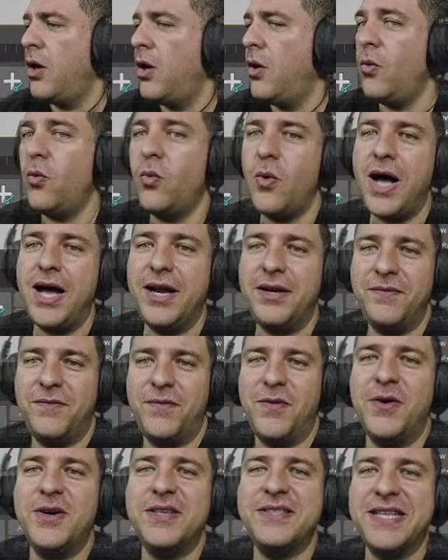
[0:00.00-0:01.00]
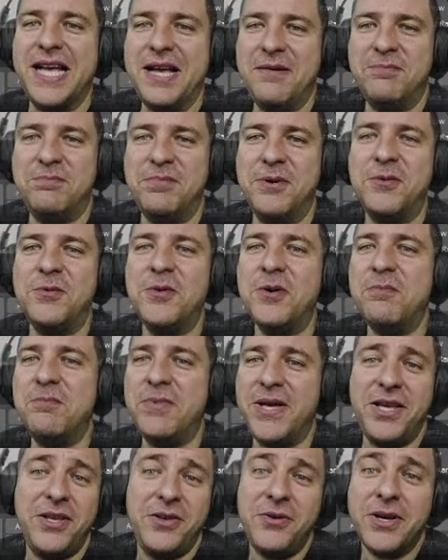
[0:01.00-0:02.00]
One, for example, would
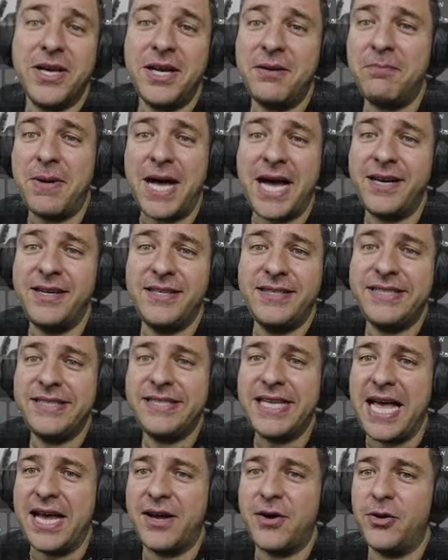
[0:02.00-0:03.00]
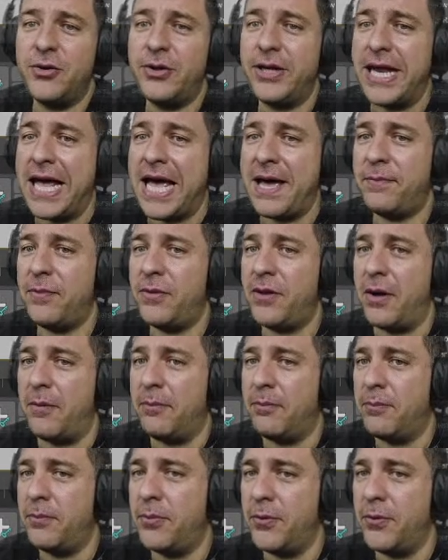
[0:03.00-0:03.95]
be you can buy a second laptop.